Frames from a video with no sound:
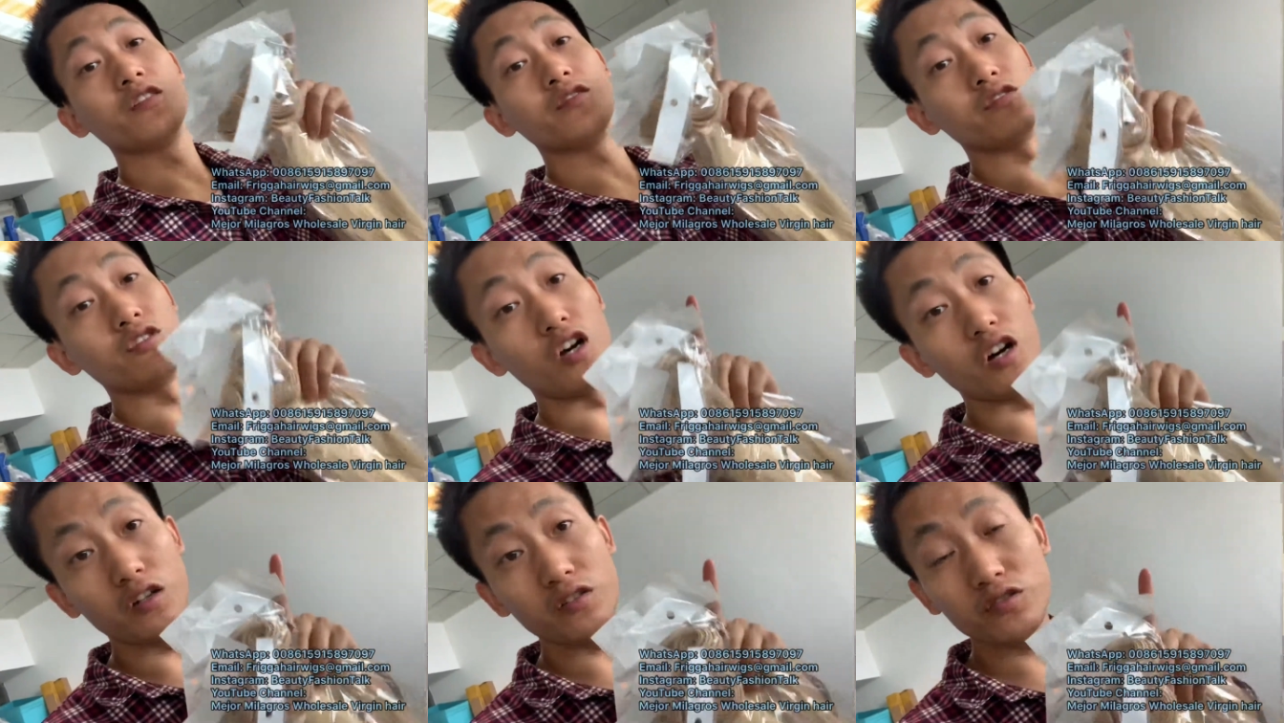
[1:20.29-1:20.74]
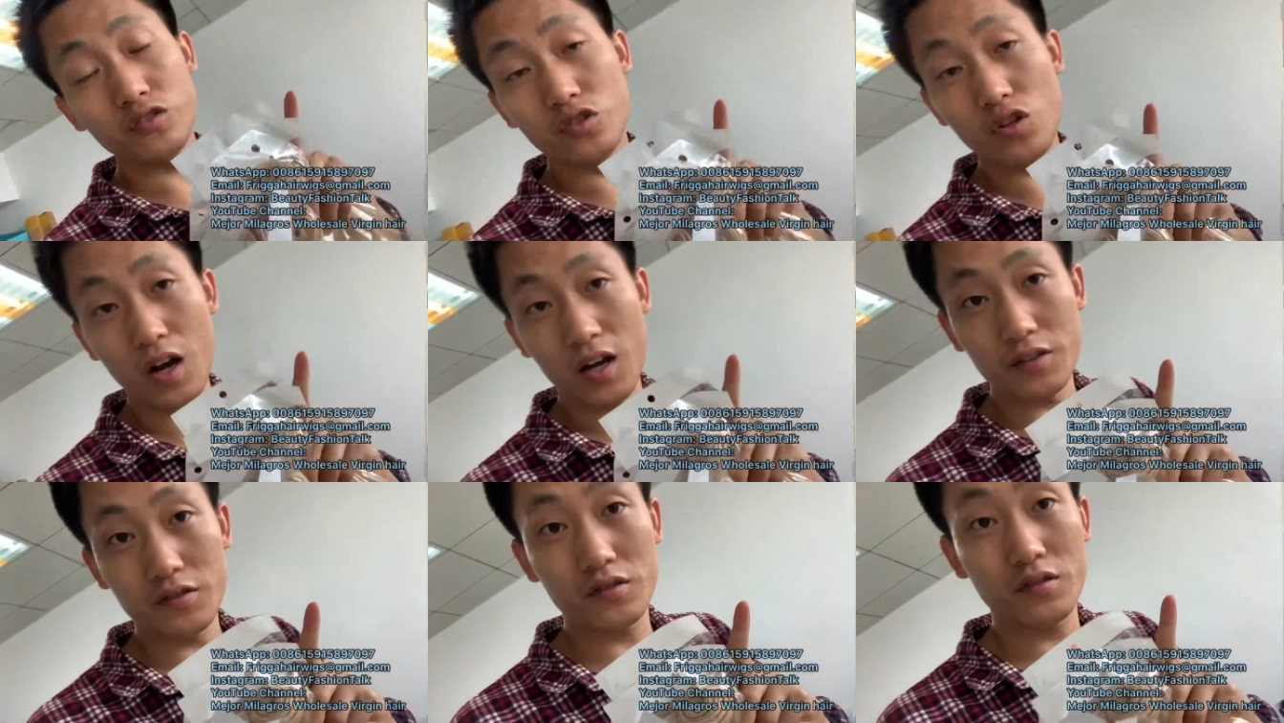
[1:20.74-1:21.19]
Don't
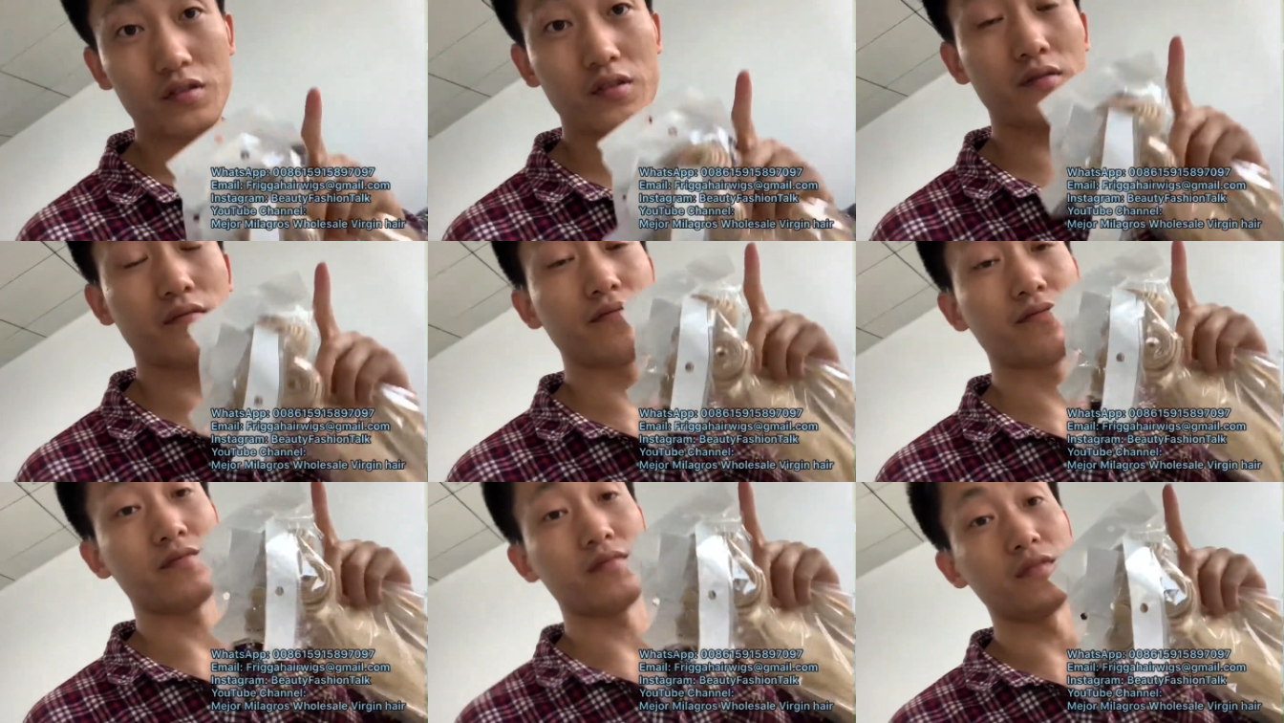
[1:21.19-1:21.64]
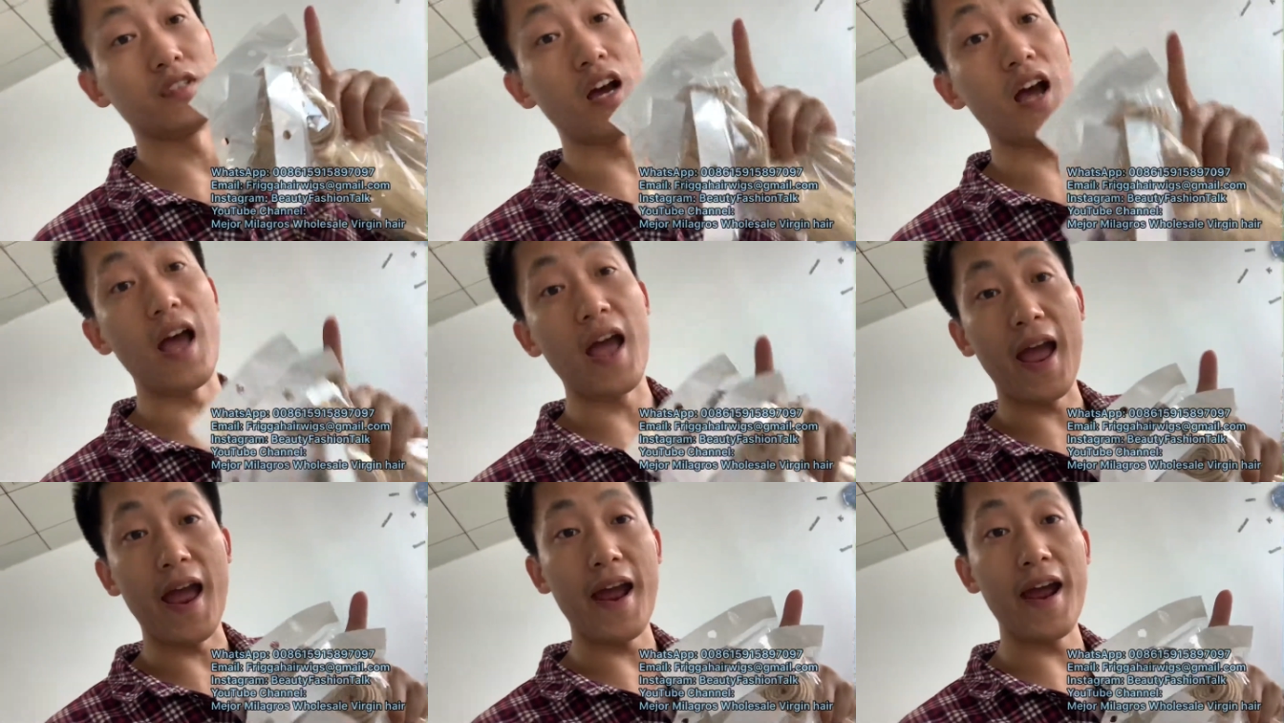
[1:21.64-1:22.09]
judge
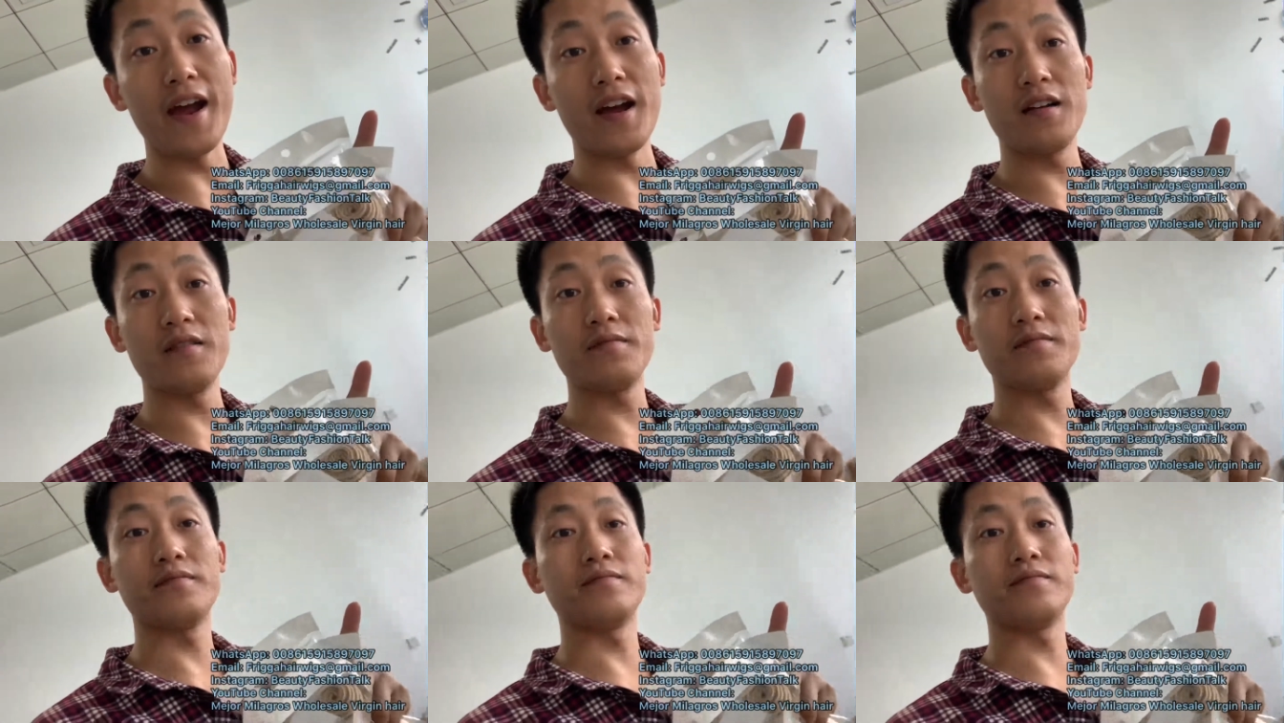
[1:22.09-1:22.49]
the hair